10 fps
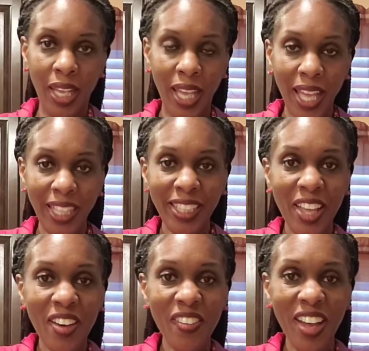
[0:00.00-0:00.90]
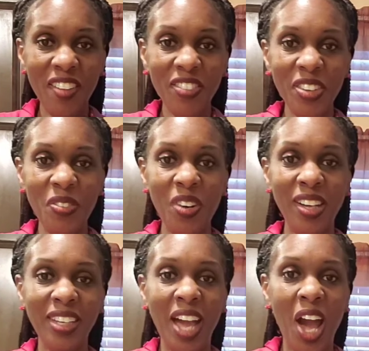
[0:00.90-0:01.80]
Hello
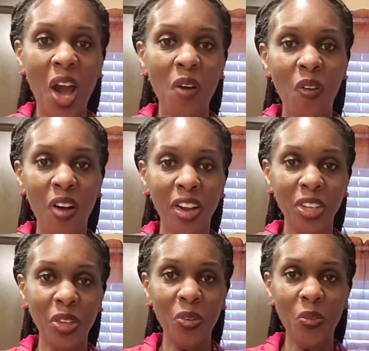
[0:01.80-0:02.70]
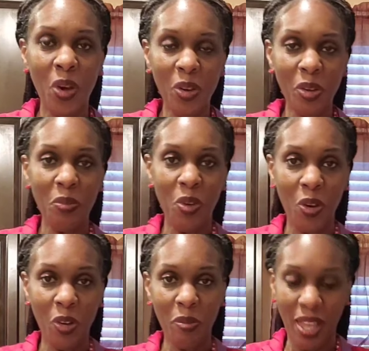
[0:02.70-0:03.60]
everyone, how are you? Welcome,
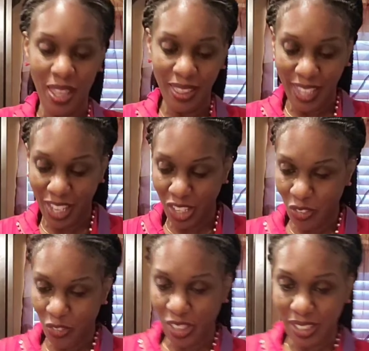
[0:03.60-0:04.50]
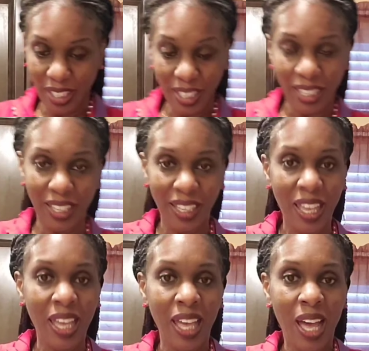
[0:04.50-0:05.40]
and thank you for clicking. I'm
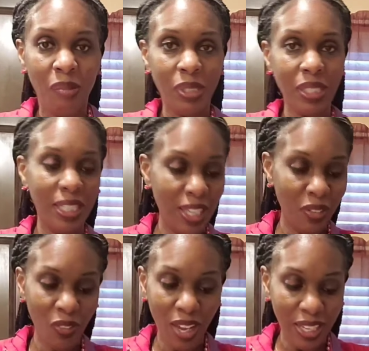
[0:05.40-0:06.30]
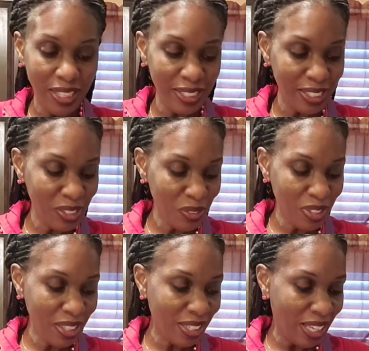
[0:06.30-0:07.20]
just going to get right into
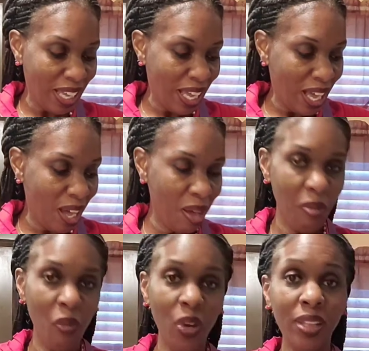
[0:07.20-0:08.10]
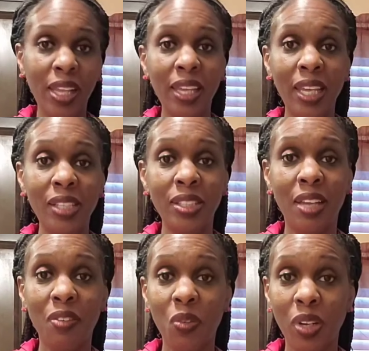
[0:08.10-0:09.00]
it. I want to thank each and
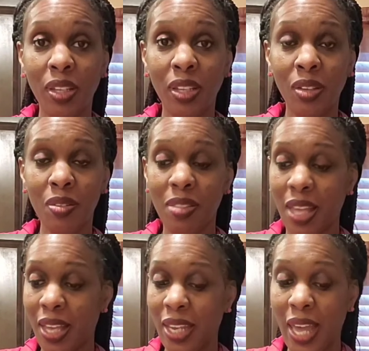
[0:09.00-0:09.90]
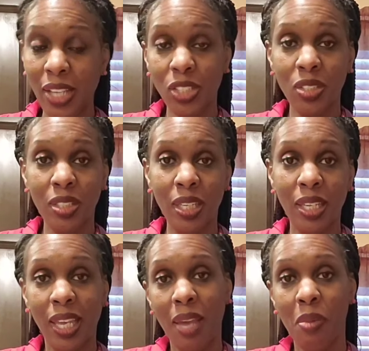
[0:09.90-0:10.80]
every one of you that actually
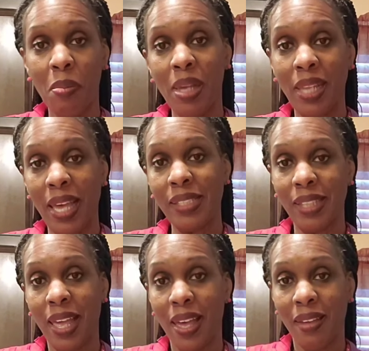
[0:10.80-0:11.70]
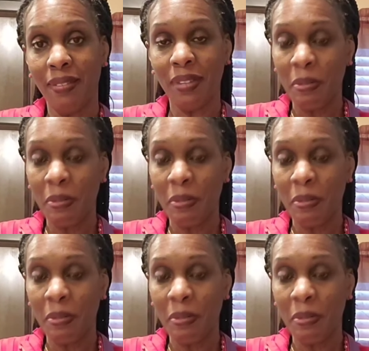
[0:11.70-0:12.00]
came on my last live.